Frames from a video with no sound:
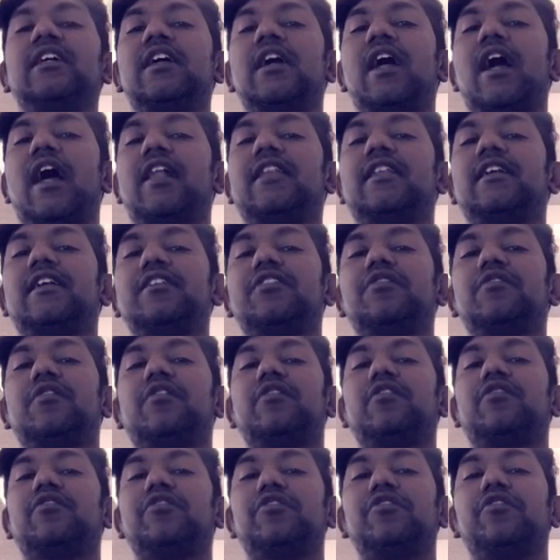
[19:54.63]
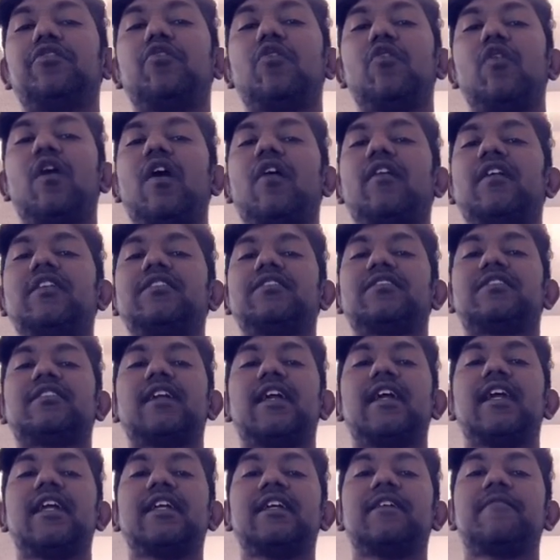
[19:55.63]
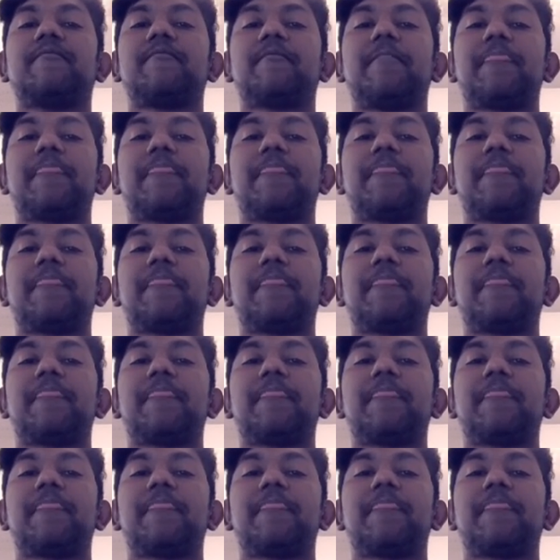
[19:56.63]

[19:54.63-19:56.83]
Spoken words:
and then you go out and stay,